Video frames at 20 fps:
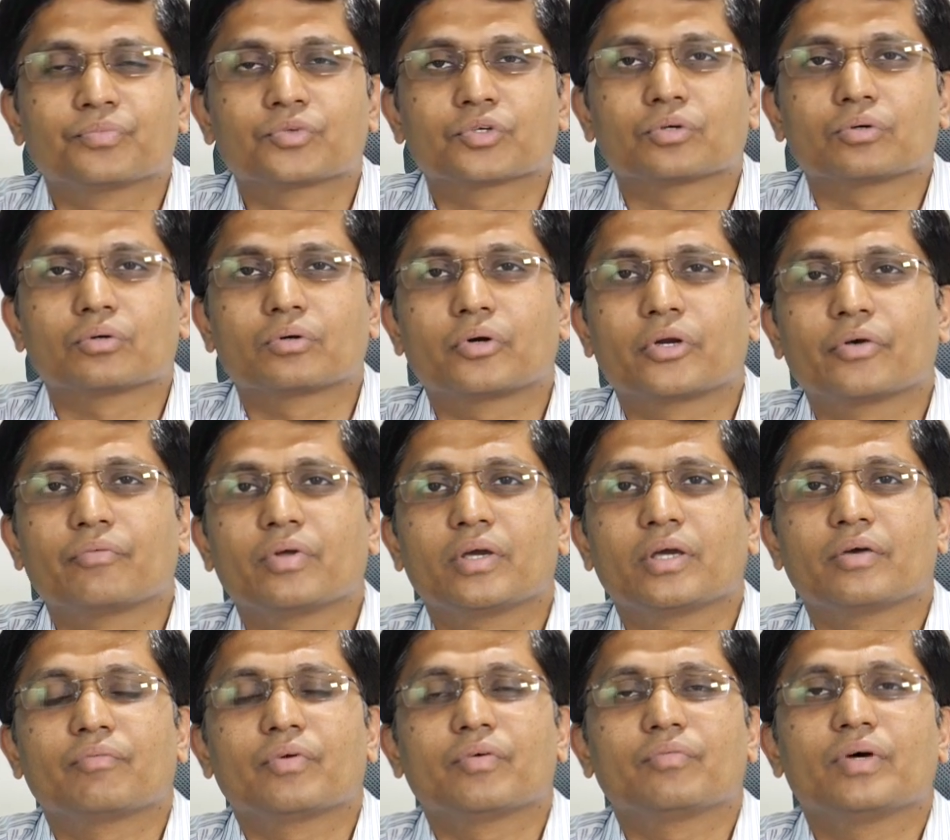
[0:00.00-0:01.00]
So, good
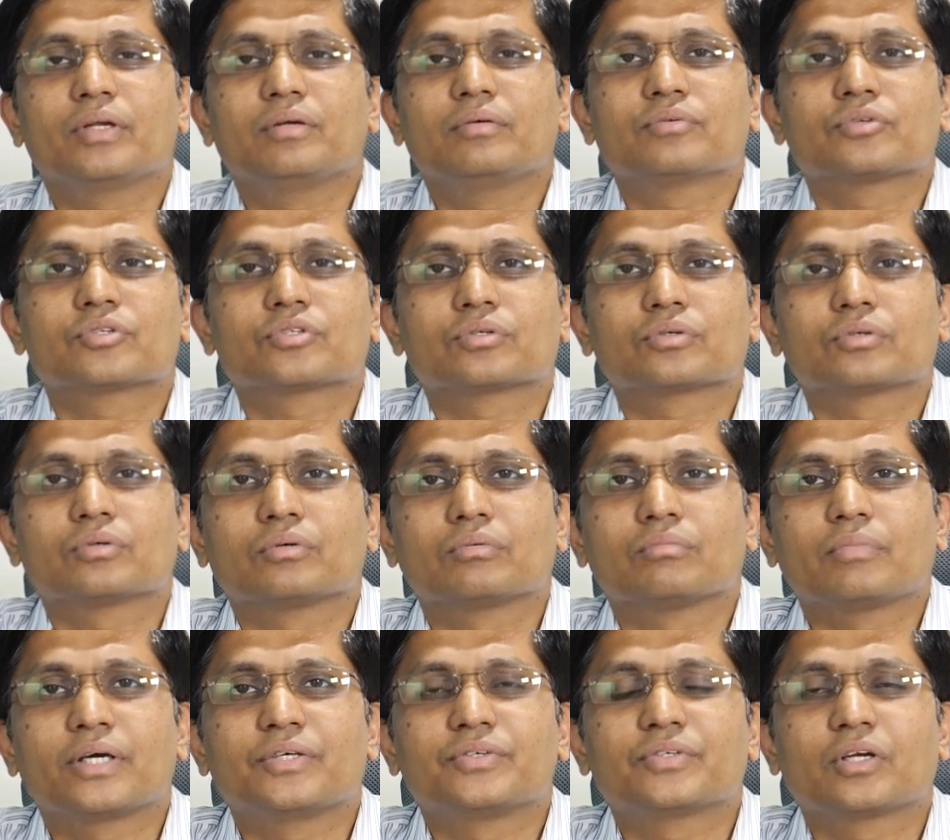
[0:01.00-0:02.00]
evening everyone. So,
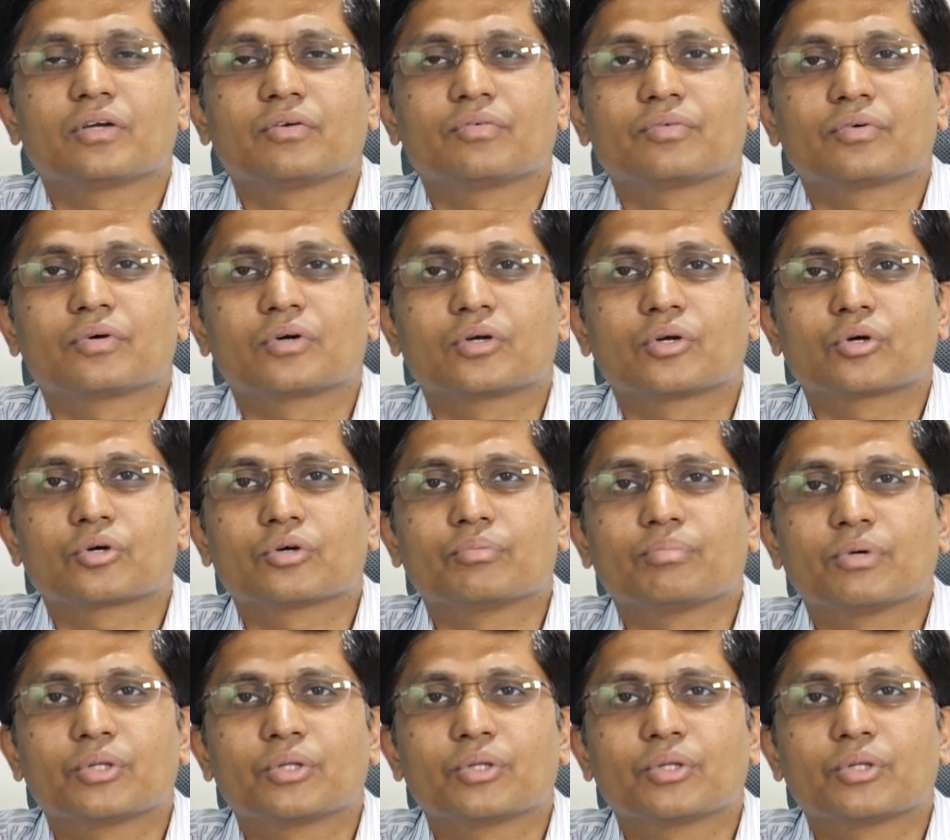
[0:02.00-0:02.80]
myself uh, Dr.